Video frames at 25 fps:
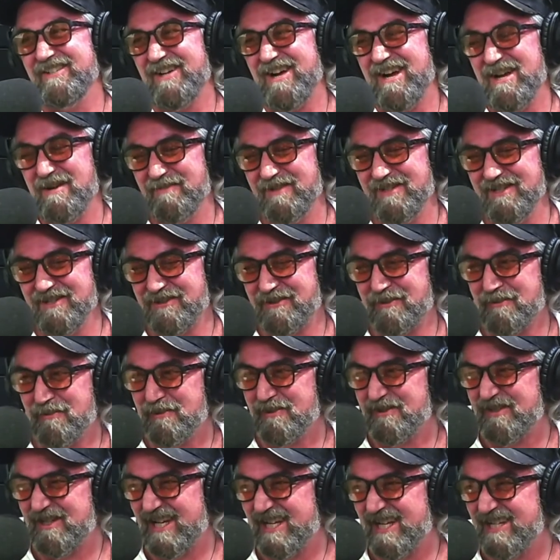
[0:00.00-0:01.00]
time in a
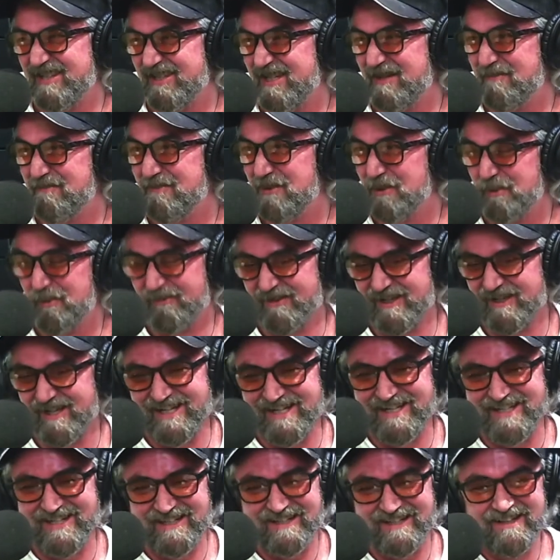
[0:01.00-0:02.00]
Scorsese
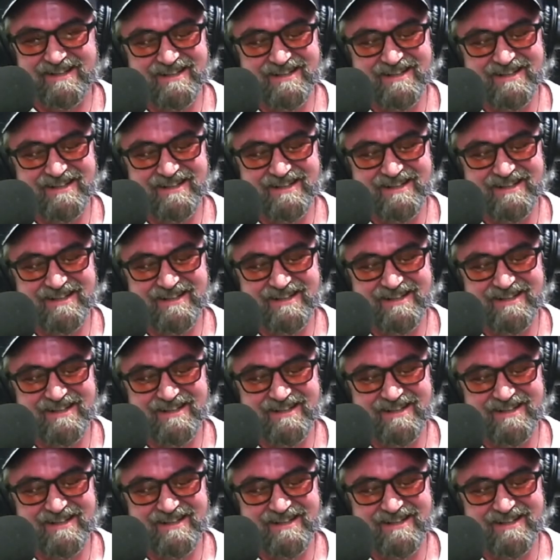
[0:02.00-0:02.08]
movie.